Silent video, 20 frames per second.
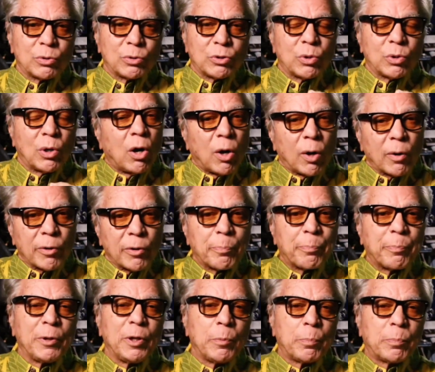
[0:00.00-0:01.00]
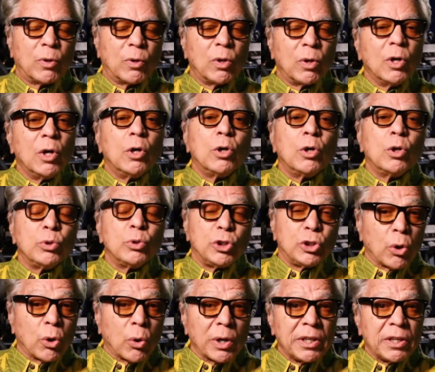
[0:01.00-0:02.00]
to all the people who
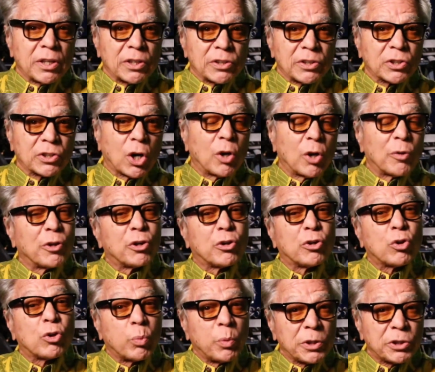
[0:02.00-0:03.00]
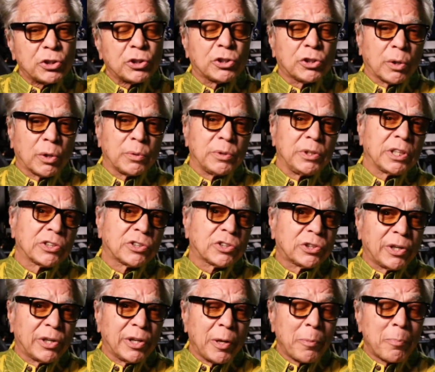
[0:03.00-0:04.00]
joined us on the Twitch show
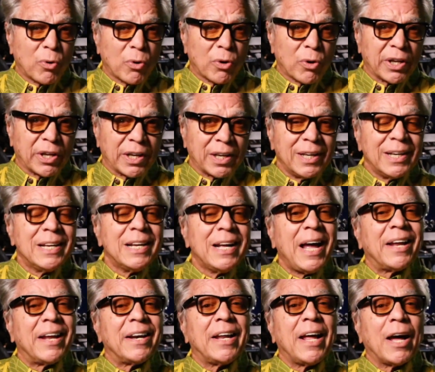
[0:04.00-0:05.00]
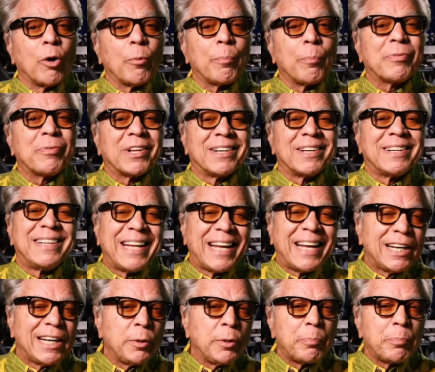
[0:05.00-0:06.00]
yesterday morning and helped the
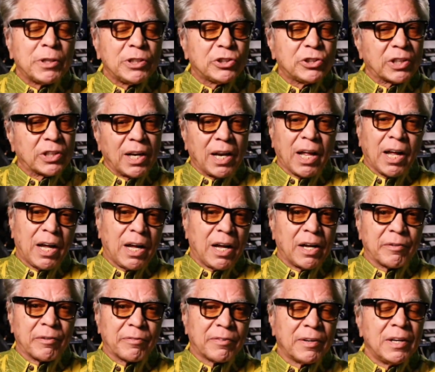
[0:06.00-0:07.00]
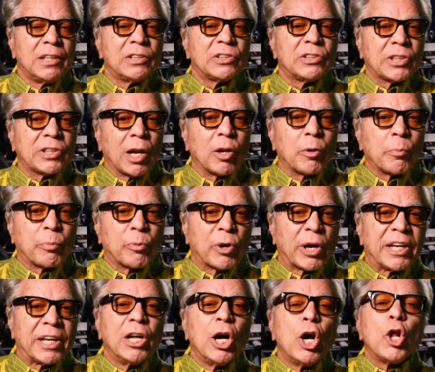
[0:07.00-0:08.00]
Daily Pidgin Live
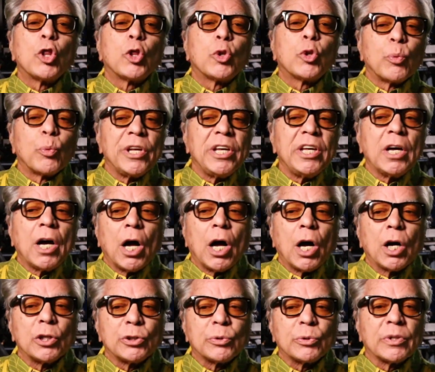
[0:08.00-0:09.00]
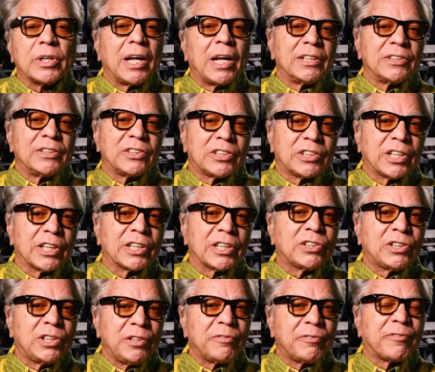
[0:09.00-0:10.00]
celebrate
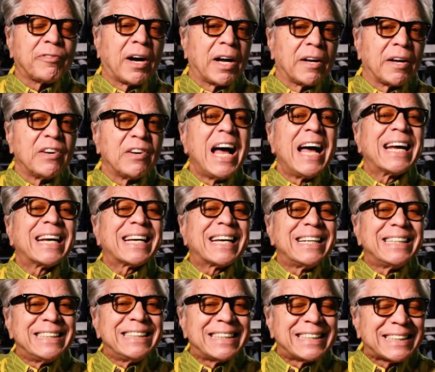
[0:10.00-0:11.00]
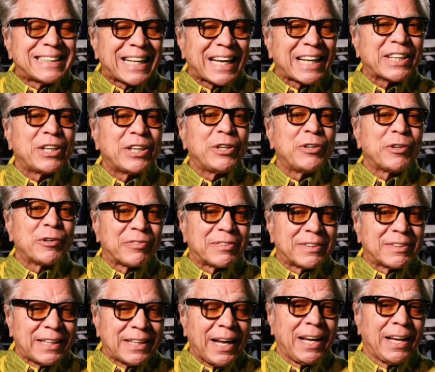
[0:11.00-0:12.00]
365 consecutive
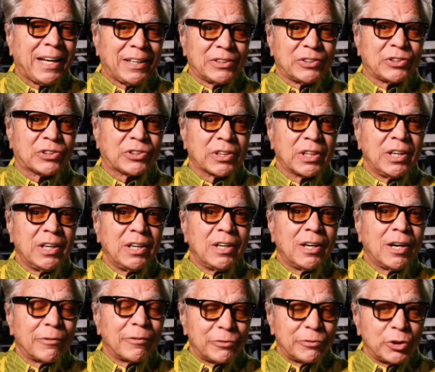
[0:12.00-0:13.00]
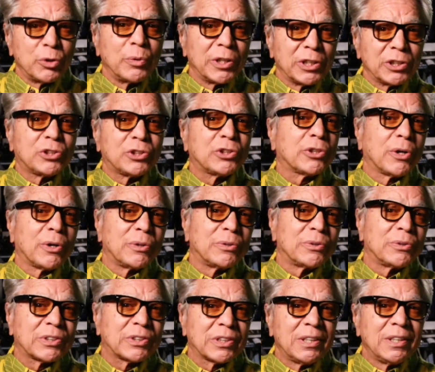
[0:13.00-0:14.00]
days of doing
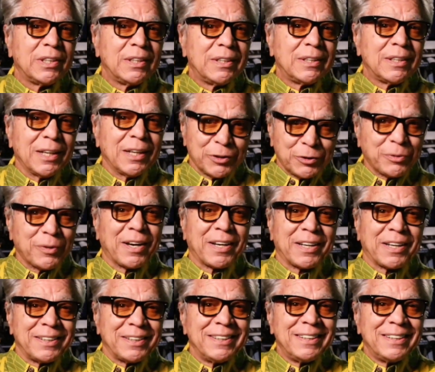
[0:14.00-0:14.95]
shows. That's right.